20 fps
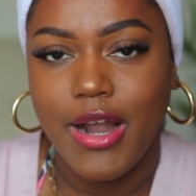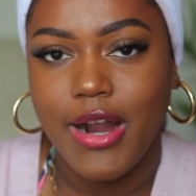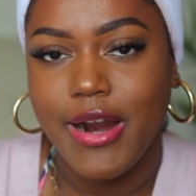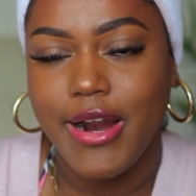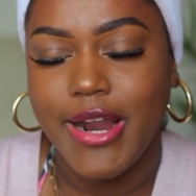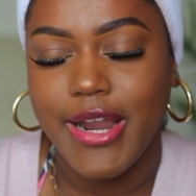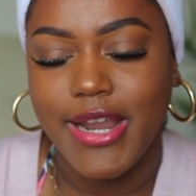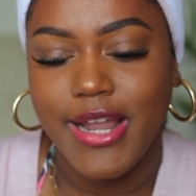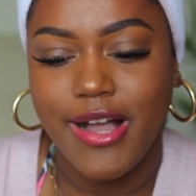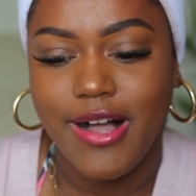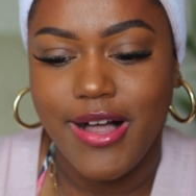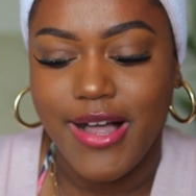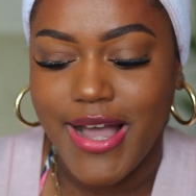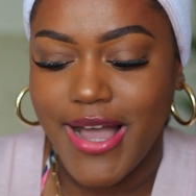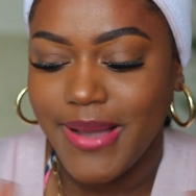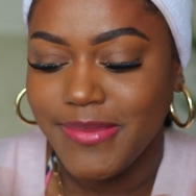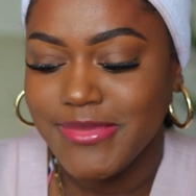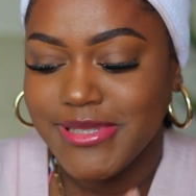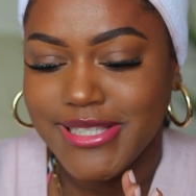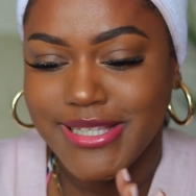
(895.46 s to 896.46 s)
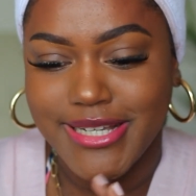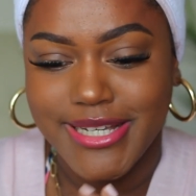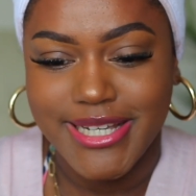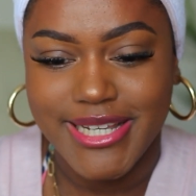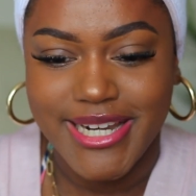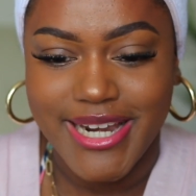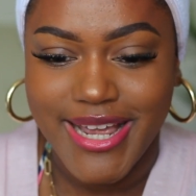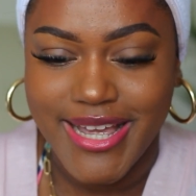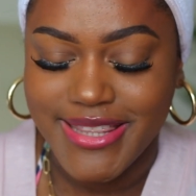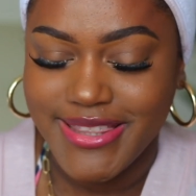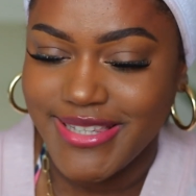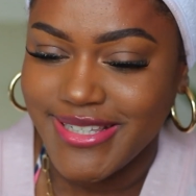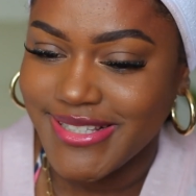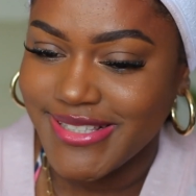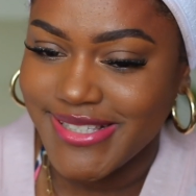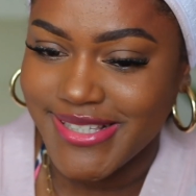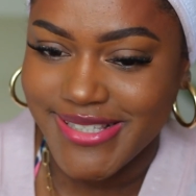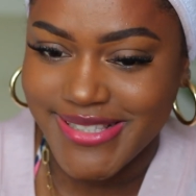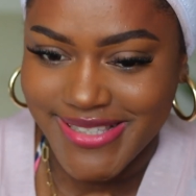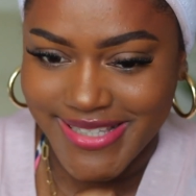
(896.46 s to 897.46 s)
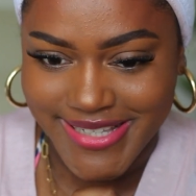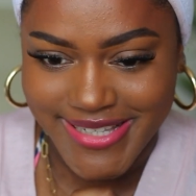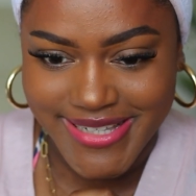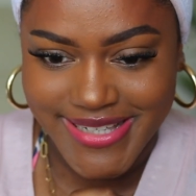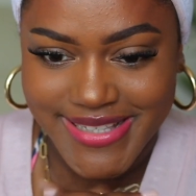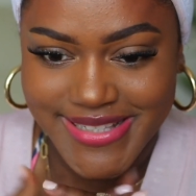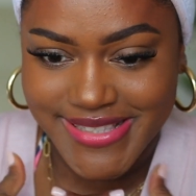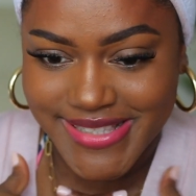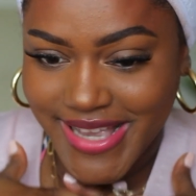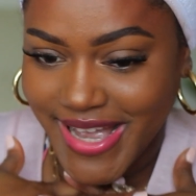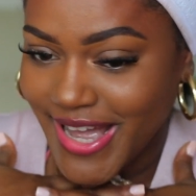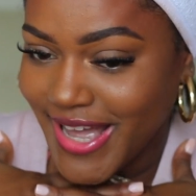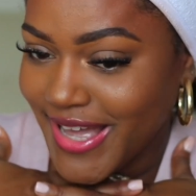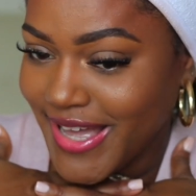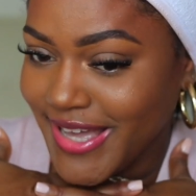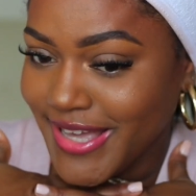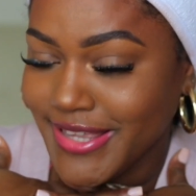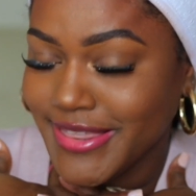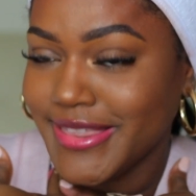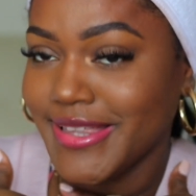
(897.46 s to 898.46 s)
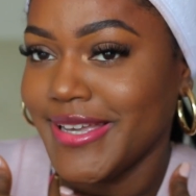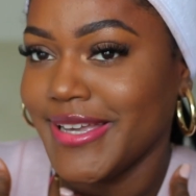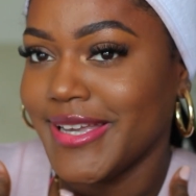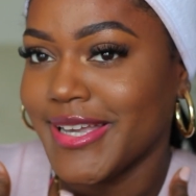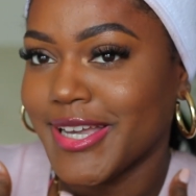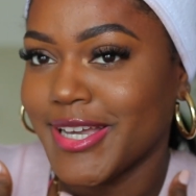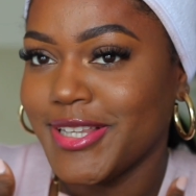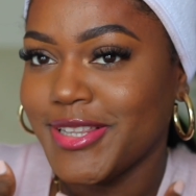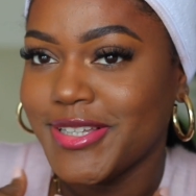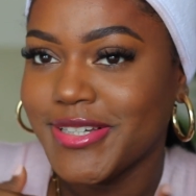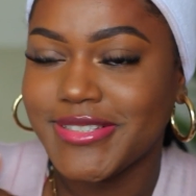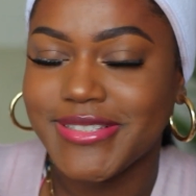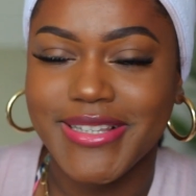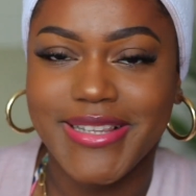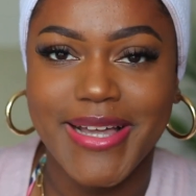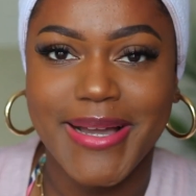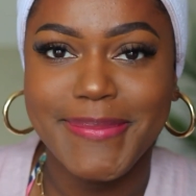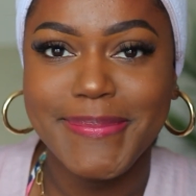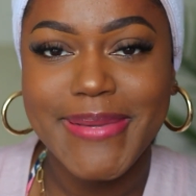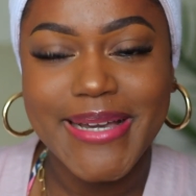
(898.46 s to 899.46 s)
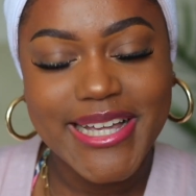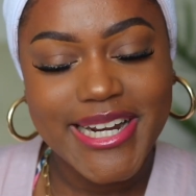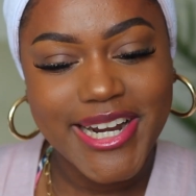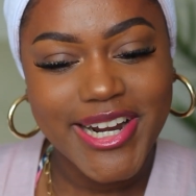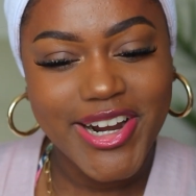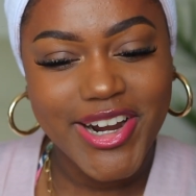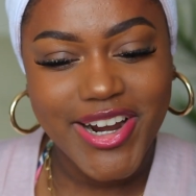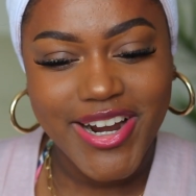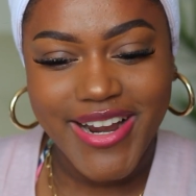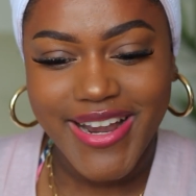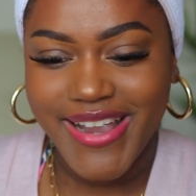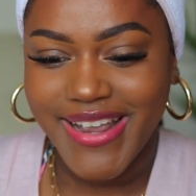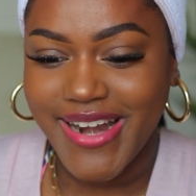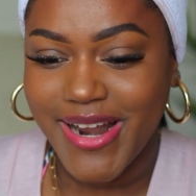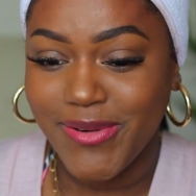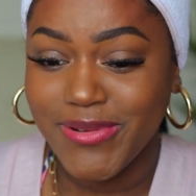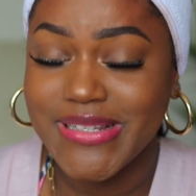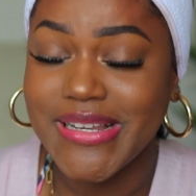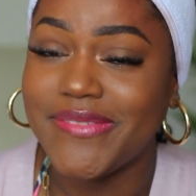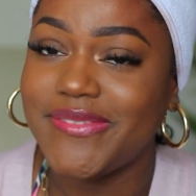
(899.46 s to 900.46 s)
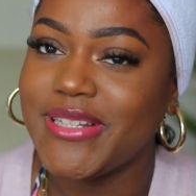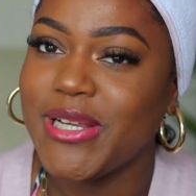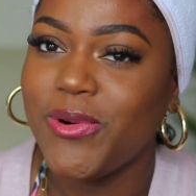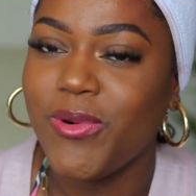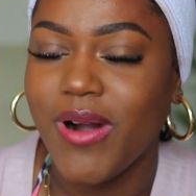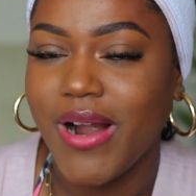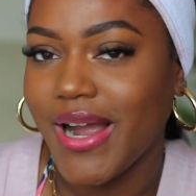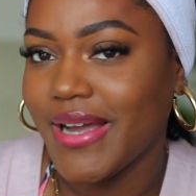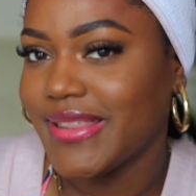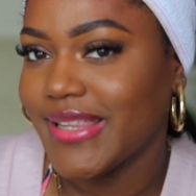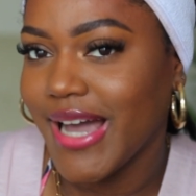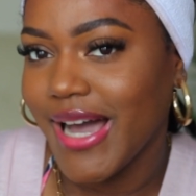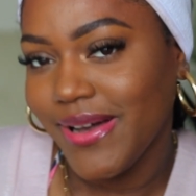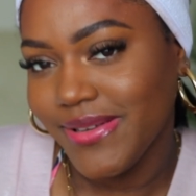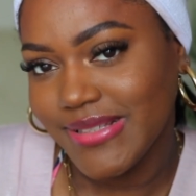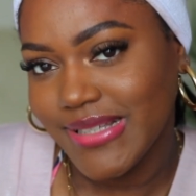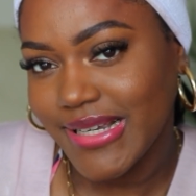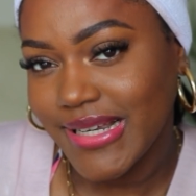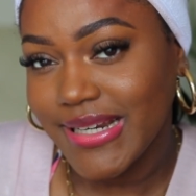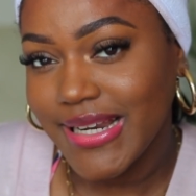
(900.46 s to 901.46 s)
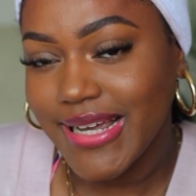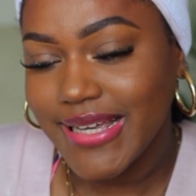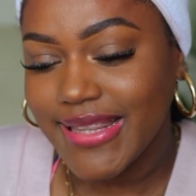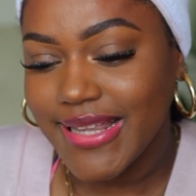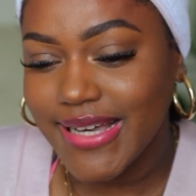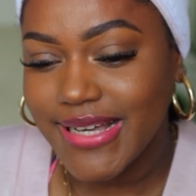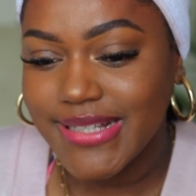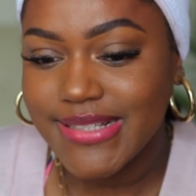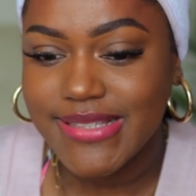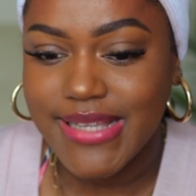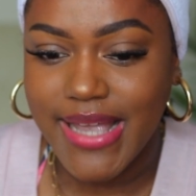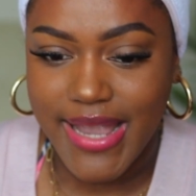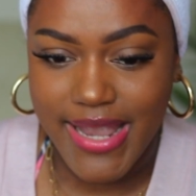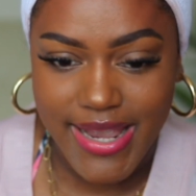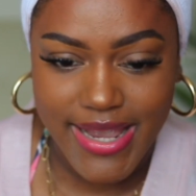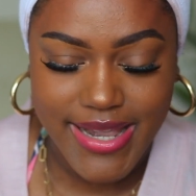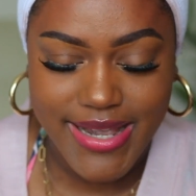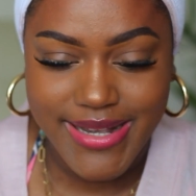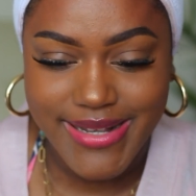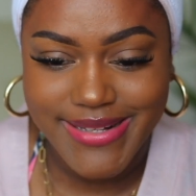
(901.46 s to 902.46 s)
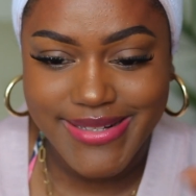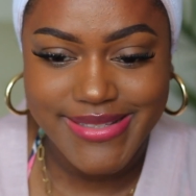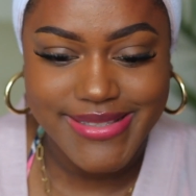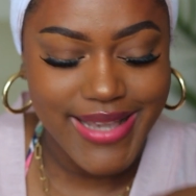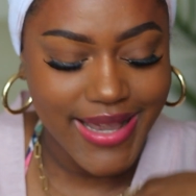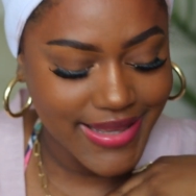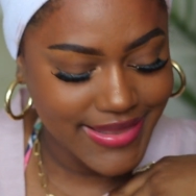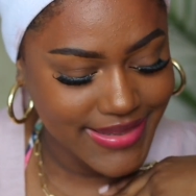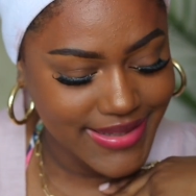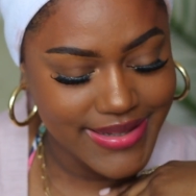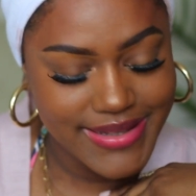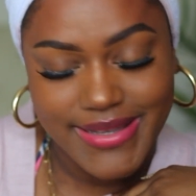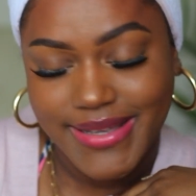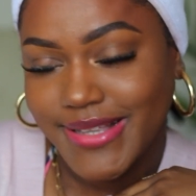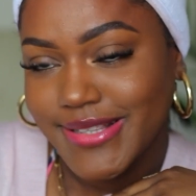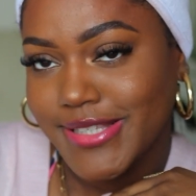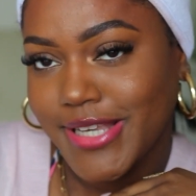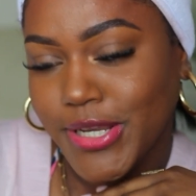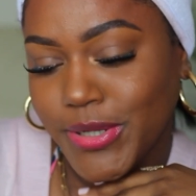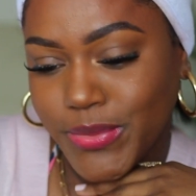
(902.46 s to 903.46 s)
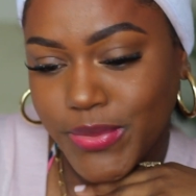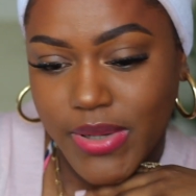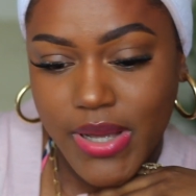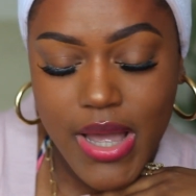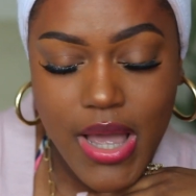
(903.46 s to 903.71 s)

All right, y'all, I'm done. This is it. I think it looks a lot better and I would definitely walk out the house looking like this and I think it's cute.